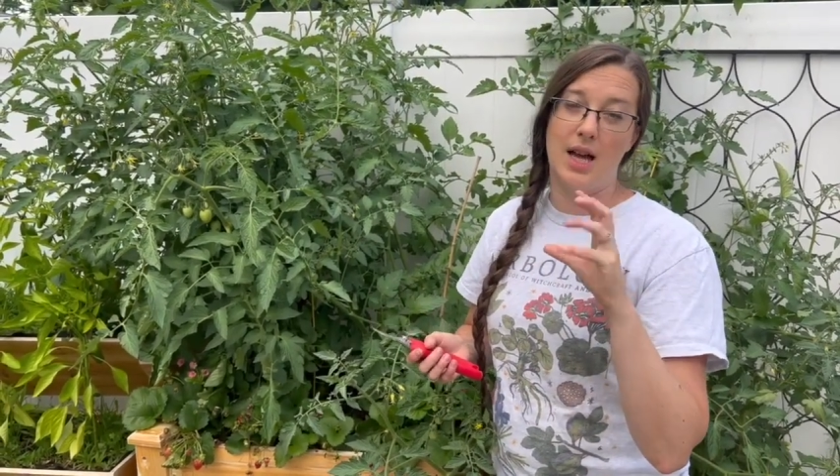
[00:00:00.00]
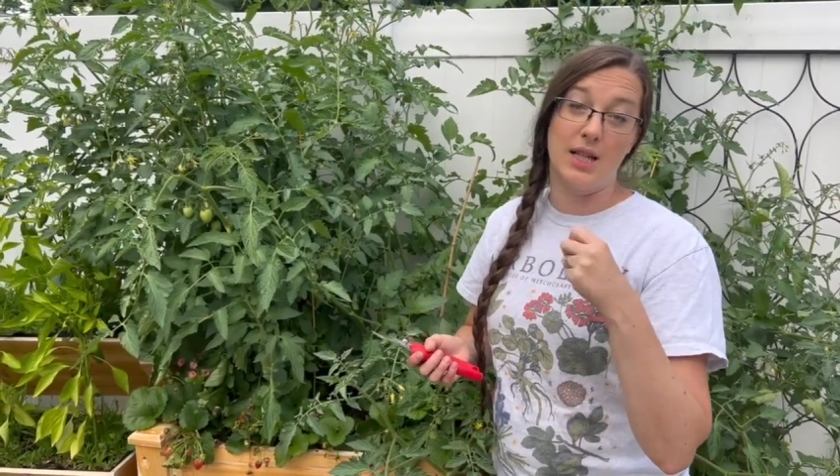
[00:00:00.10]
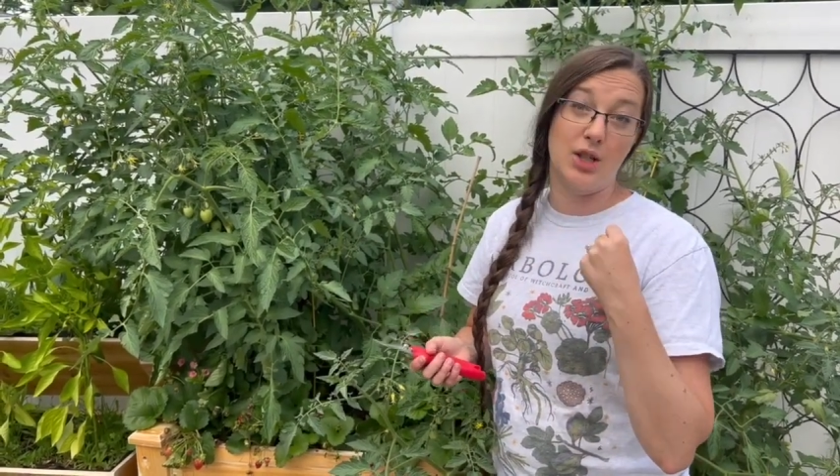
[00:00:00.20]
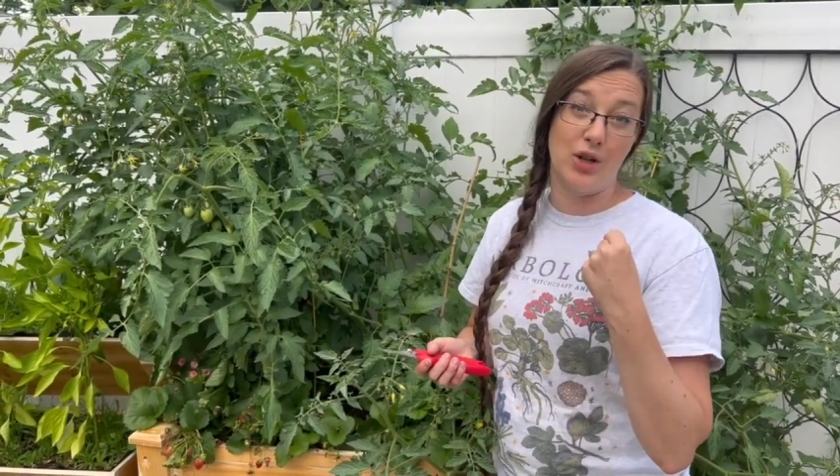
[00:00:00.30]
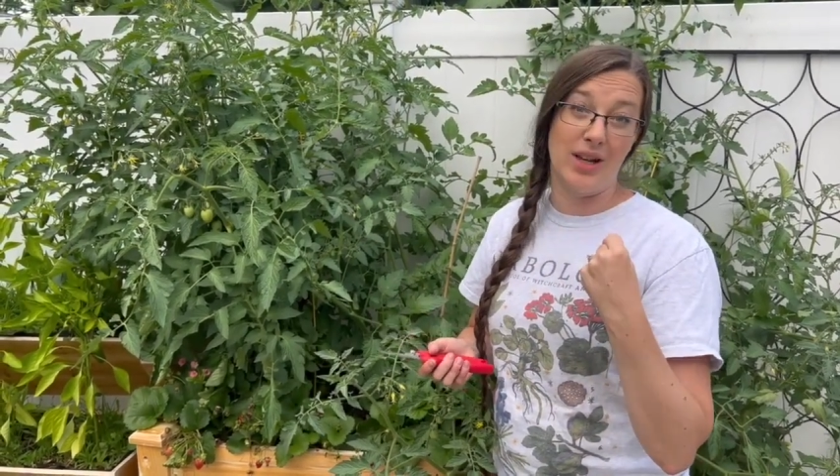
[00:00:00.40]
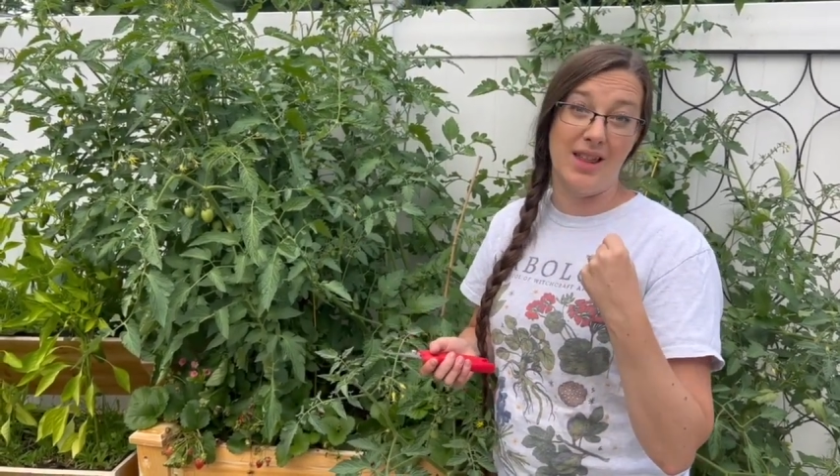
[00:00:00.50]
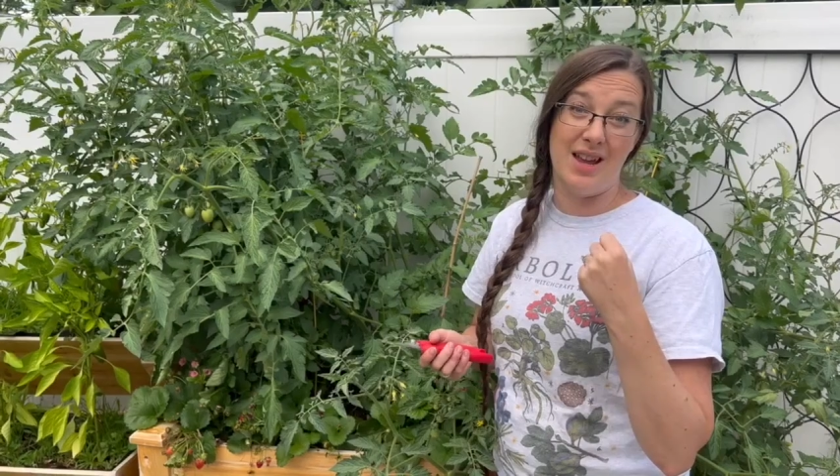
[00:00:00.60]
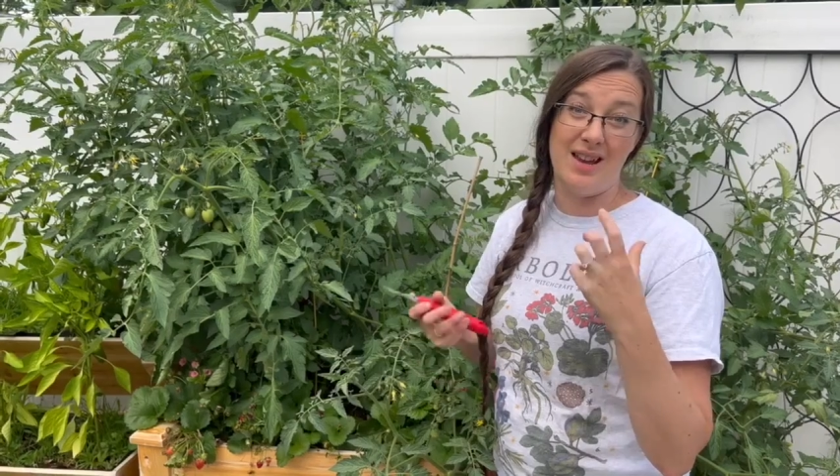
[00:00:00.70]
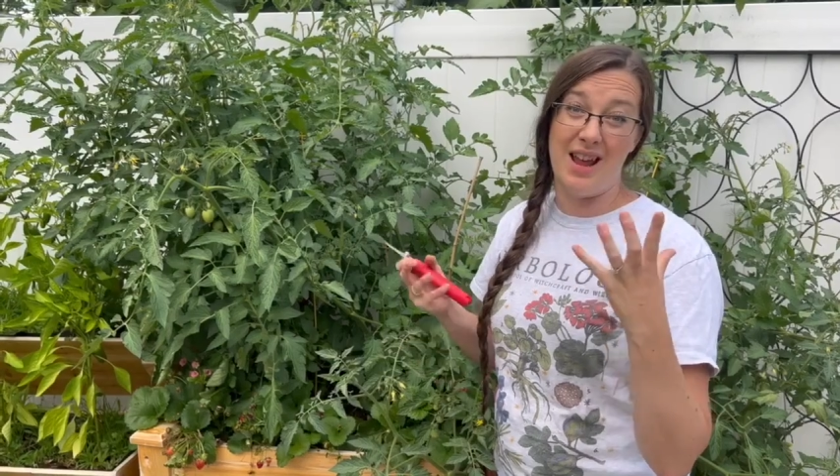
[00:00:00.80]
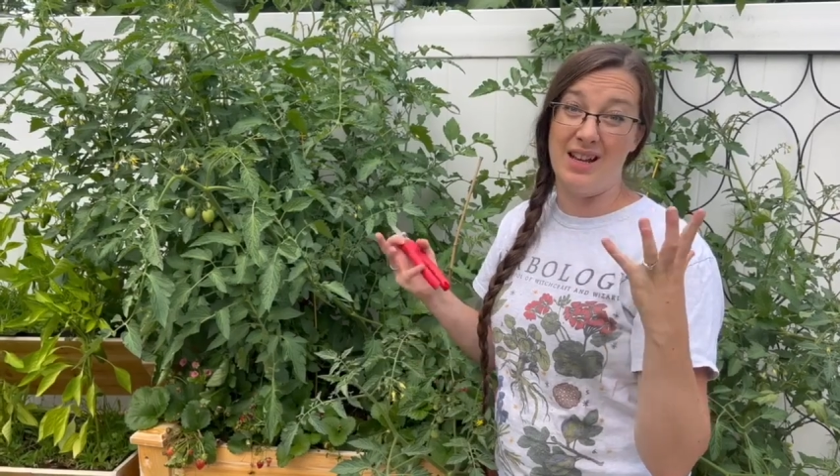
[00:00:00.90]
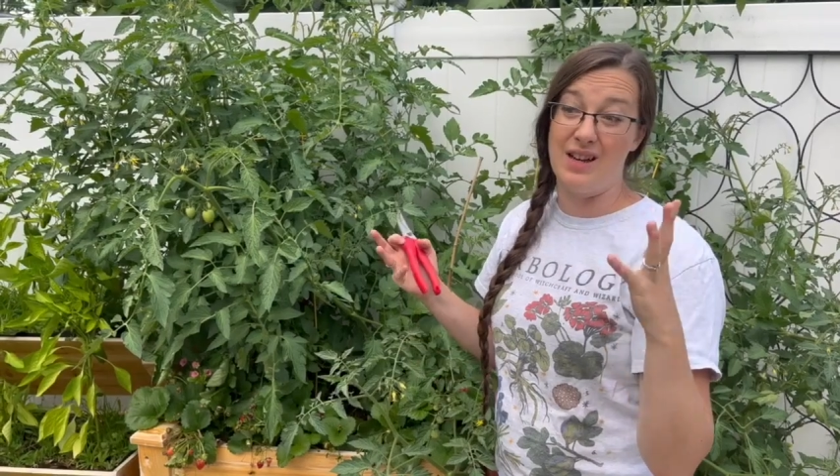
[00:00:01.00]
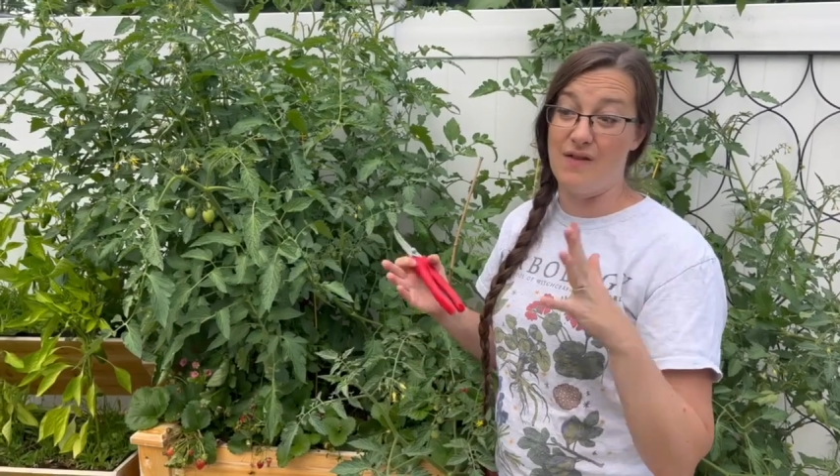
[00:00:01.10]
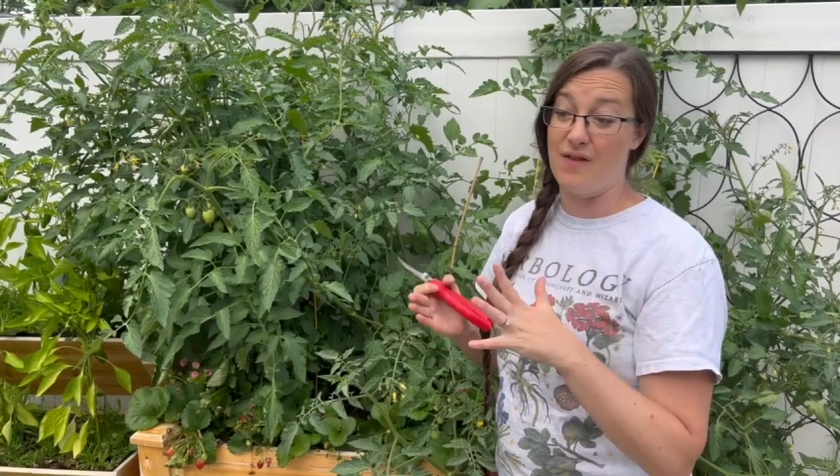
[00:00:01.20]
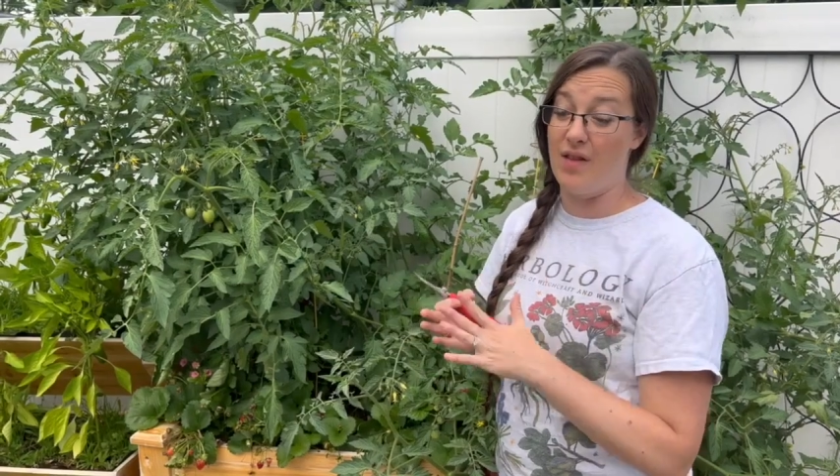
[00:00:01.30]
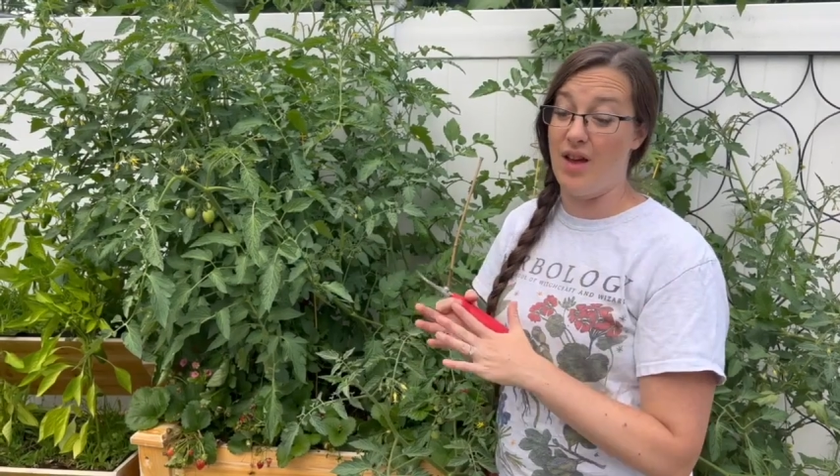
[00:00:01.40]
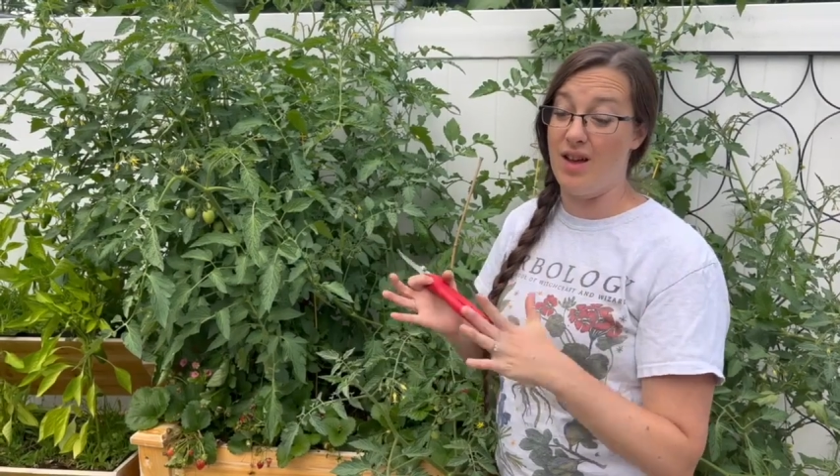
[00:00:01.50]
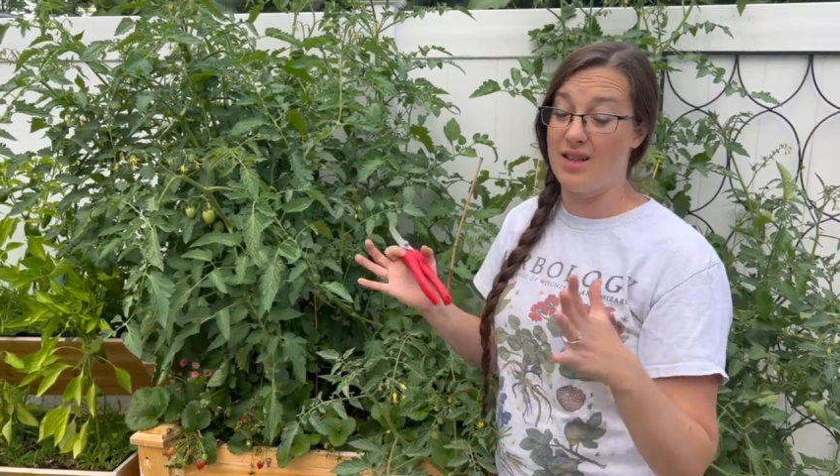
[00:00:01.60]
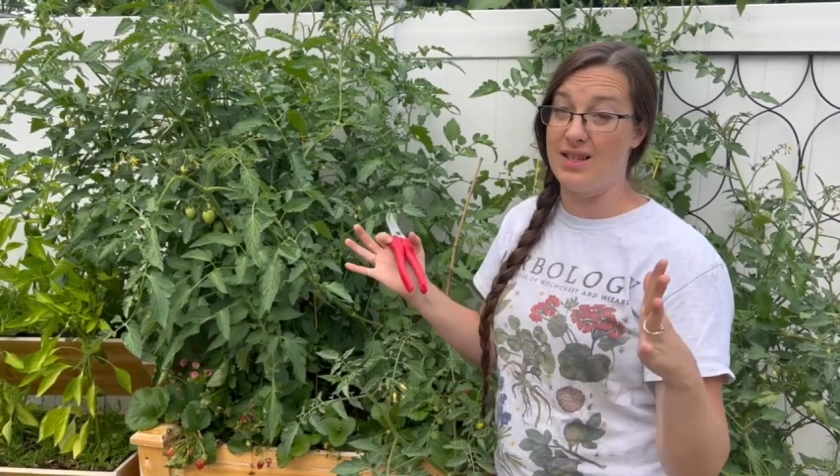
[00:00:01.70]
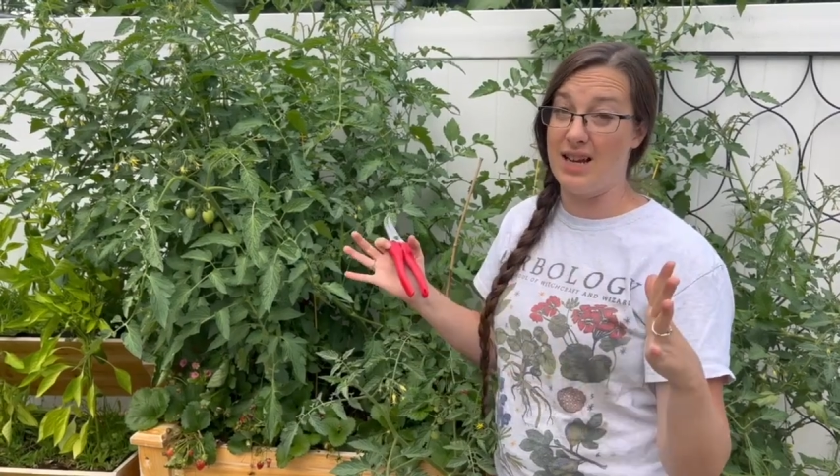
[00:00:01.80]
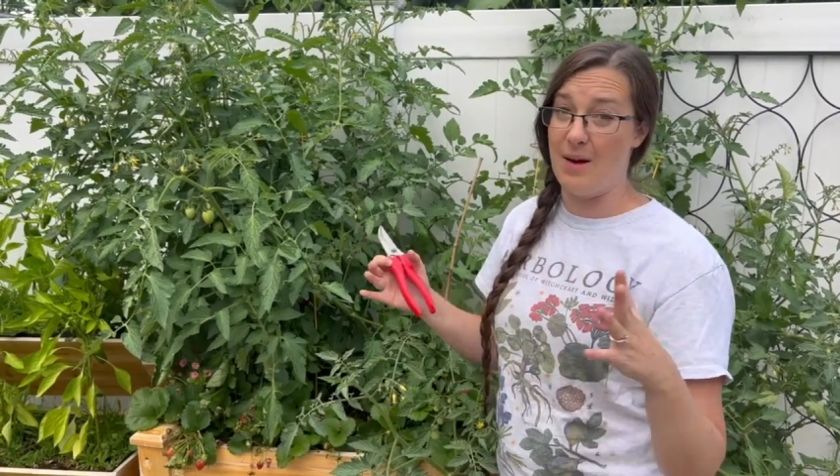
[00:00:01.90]
strengthen any of the
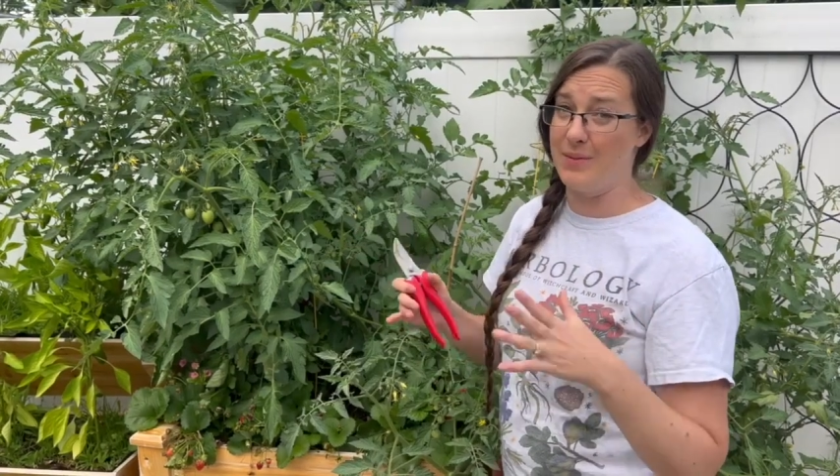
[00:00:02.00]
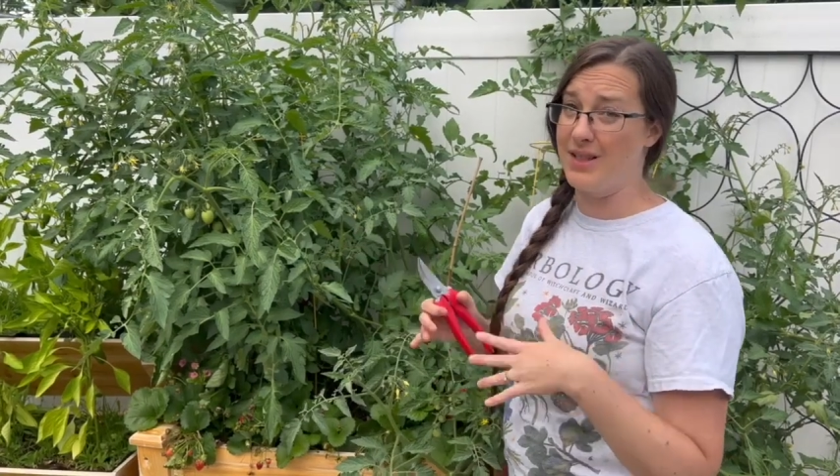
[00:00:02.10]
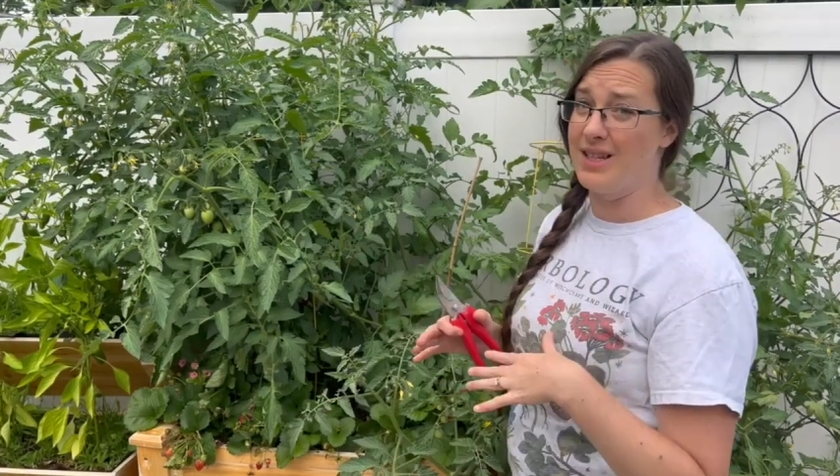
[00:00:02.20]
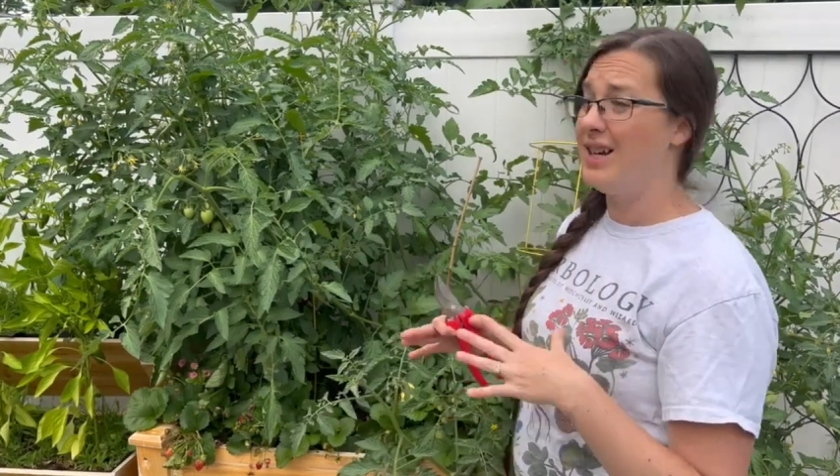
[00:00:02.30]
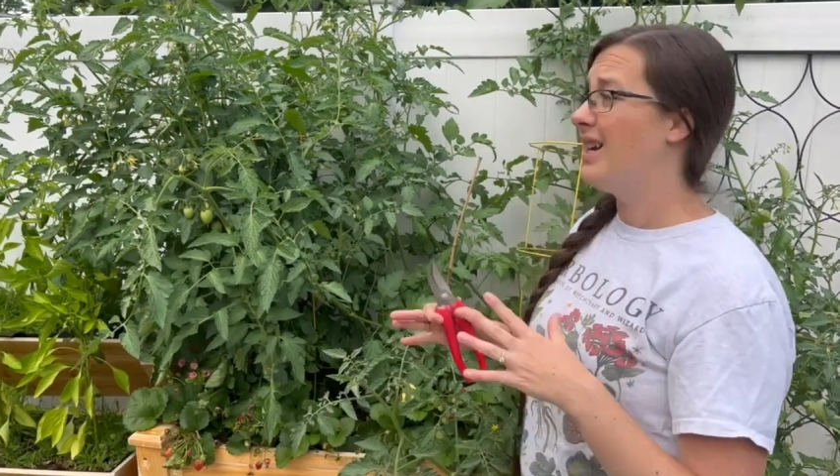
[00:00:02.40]
stems.